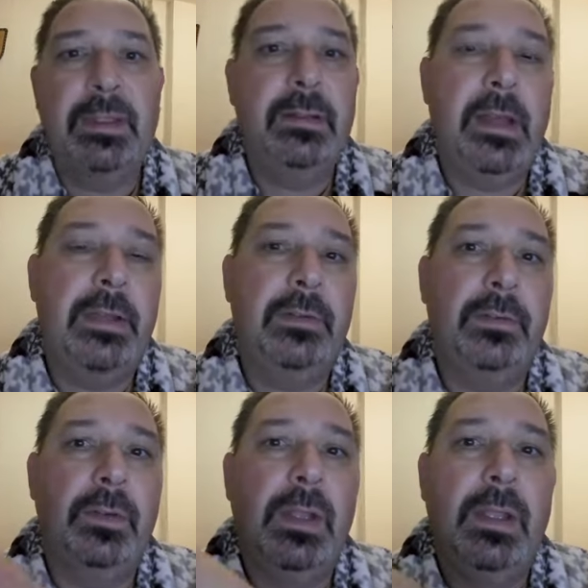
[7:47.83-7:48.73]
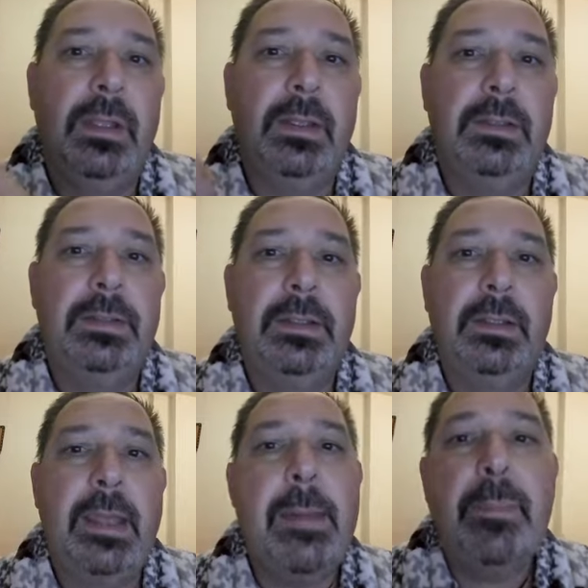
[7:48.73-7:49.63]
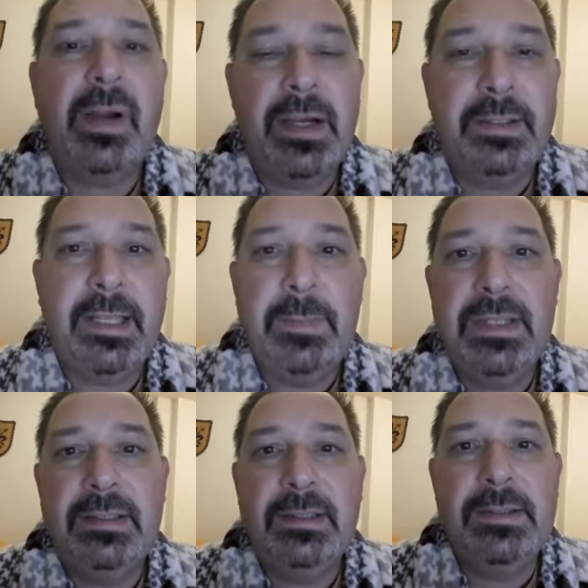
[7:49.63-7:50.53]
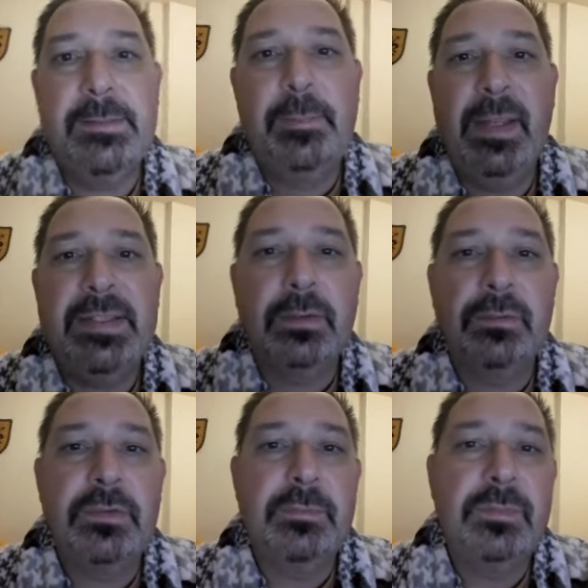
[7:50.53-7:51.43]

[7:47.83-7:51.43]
And I don't know, the empire they meet is based on